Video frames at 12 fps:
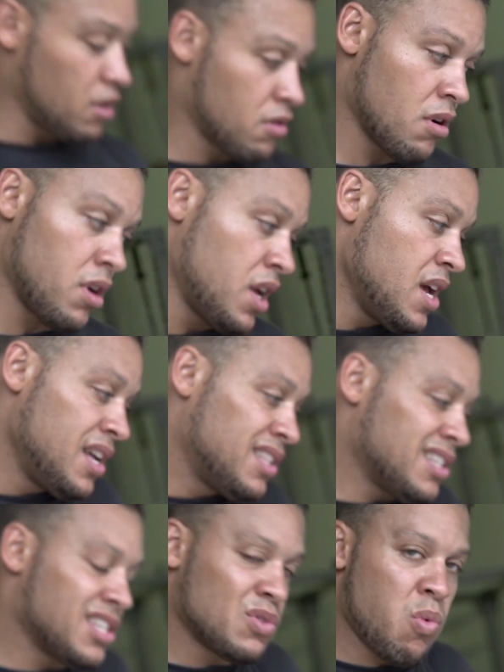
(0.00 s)
in the groin.
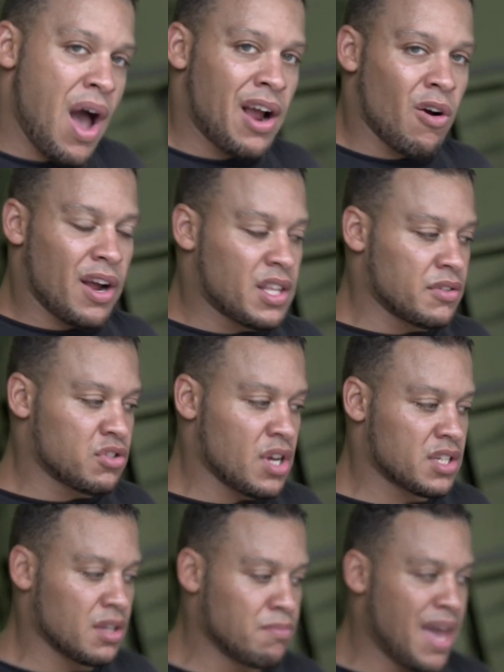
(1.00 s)
This is why corrective
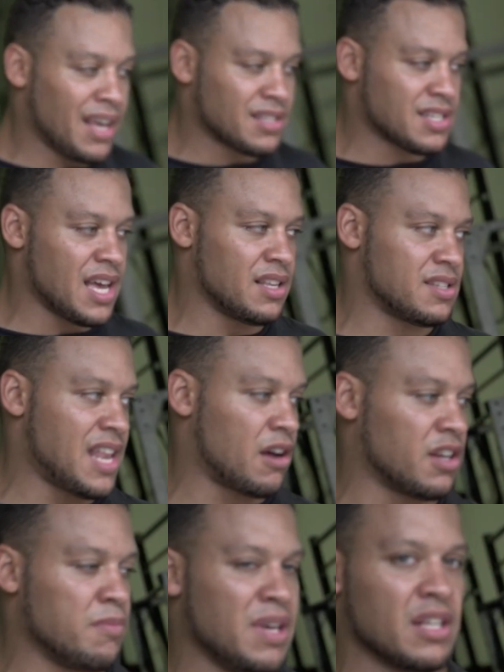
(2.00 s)
stretching makes sense. Now,
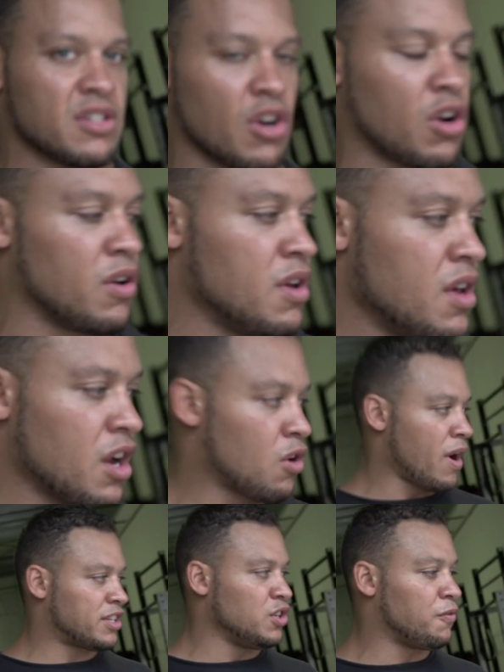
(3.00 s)
it doesn't mean it's gonna
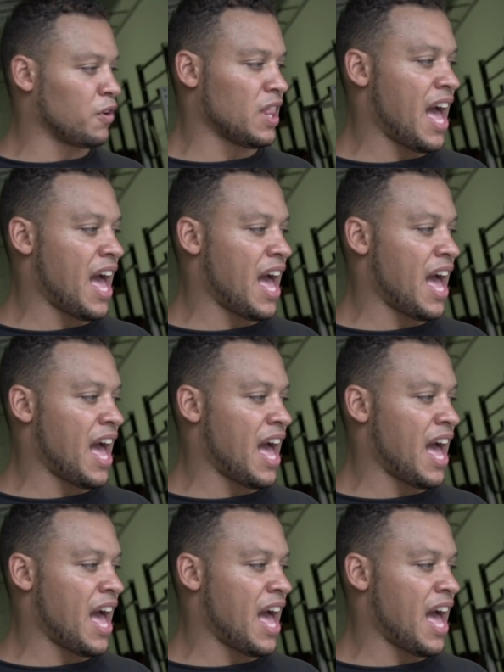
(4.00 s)
correct you for